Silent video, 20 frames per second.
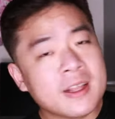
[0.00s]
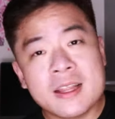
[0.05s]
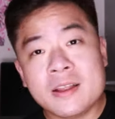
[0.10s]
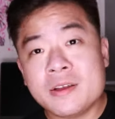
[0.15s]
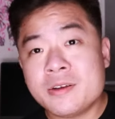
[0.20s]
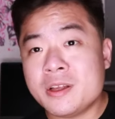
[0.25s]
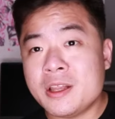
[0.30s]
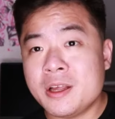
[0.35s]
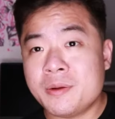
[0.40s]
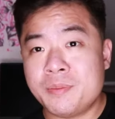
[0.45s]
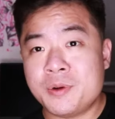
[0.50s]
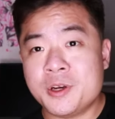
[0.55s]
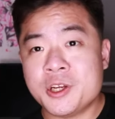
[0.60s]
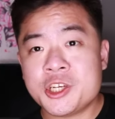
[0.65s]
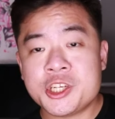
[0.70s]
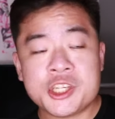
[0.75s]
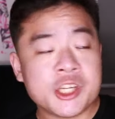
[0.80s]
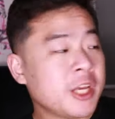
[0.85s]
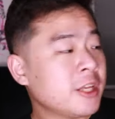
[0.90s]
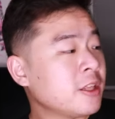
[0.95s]
really, really
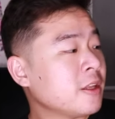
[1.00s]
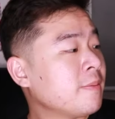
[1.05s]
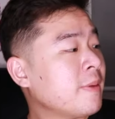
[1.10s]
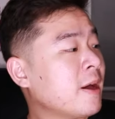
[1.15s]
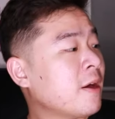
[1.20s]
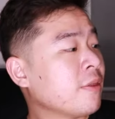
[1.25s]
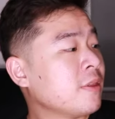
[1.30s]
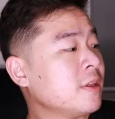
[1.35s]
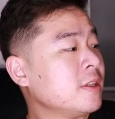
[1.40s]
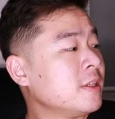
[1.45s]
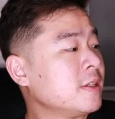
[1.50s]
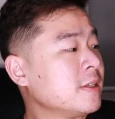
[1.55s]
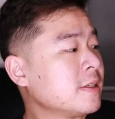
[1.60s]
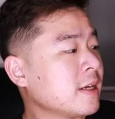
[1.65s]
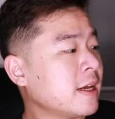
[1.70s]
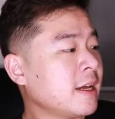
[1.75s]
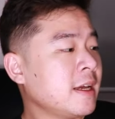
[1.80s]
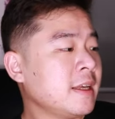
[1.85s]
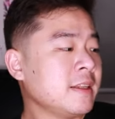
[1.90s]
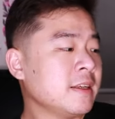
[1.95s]
appreciate about the
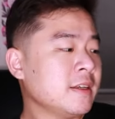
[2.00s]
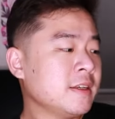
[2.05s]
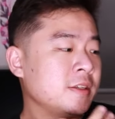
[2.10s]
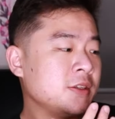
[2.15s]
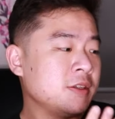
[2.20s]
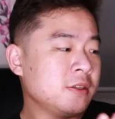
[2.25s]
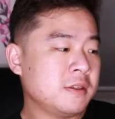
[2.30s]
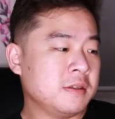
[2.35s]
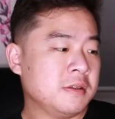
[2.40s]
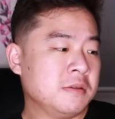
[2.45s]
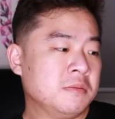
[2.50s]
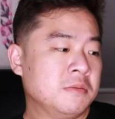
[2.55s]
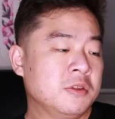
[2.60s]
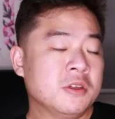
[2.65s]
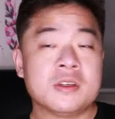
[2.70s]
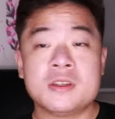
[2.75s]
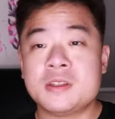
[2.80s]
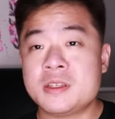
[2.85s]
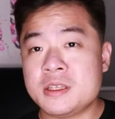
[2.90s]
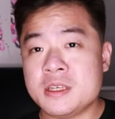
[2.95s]
design, is
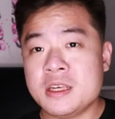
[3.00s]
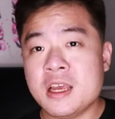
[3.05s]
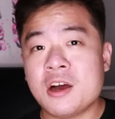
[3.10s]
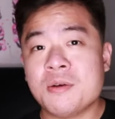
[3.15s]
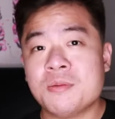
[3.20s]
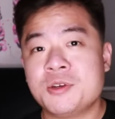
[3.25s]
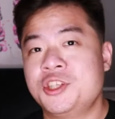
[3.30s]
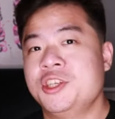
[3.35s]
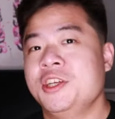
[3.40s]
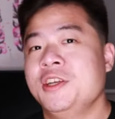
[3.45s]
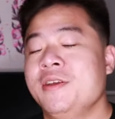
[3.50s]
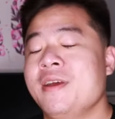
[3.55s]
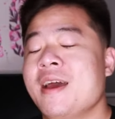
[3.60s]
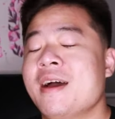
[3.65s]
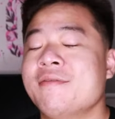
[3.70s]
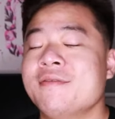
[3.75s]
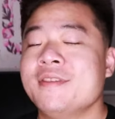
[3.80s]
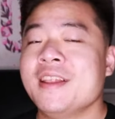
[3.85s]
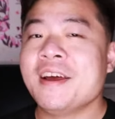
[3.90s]
you could see how much ink you have